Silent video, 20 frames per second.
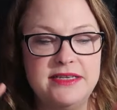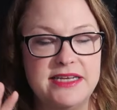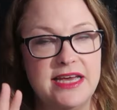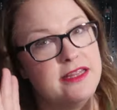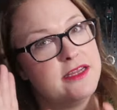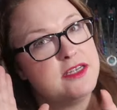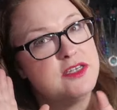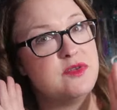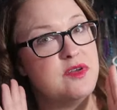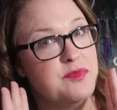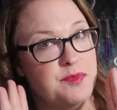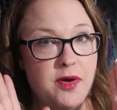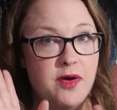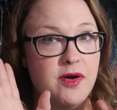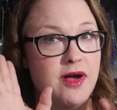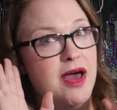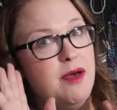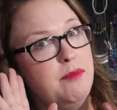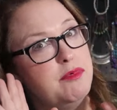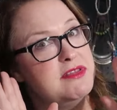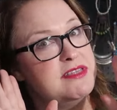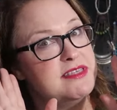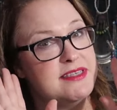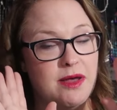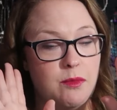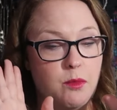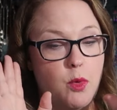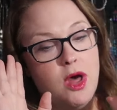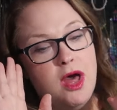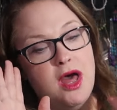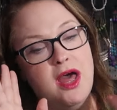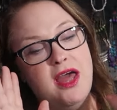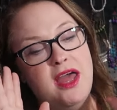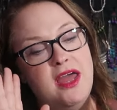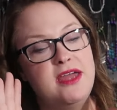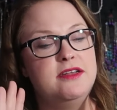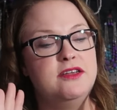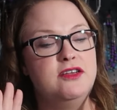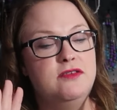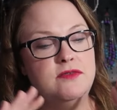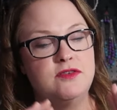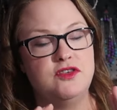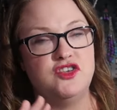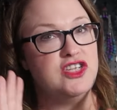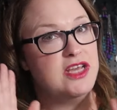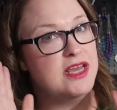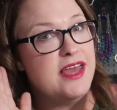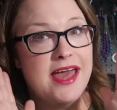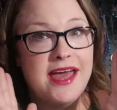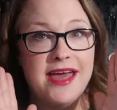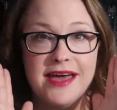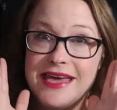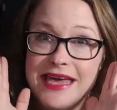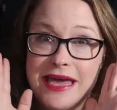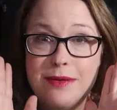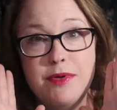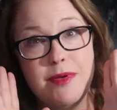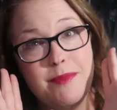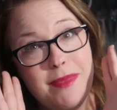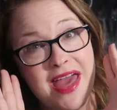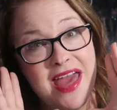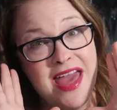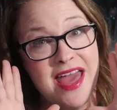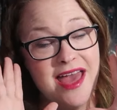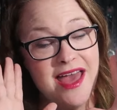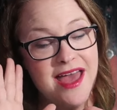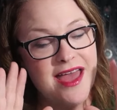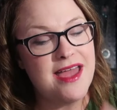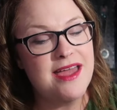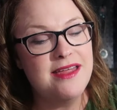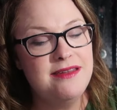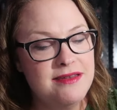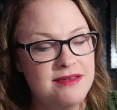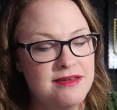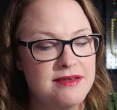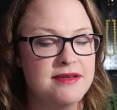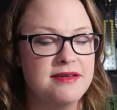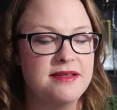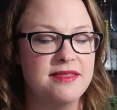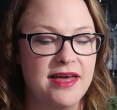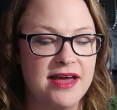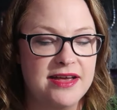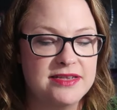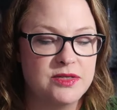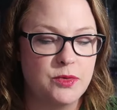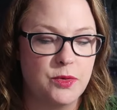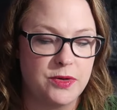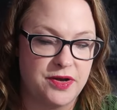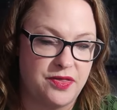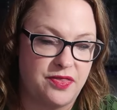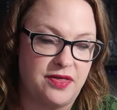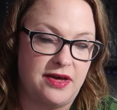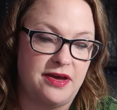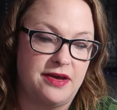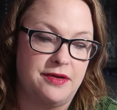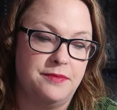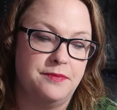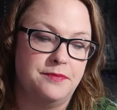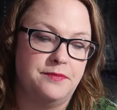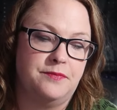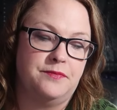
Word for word: Taylor Swift broke up with someone. She can't keep a man, that sort of thing.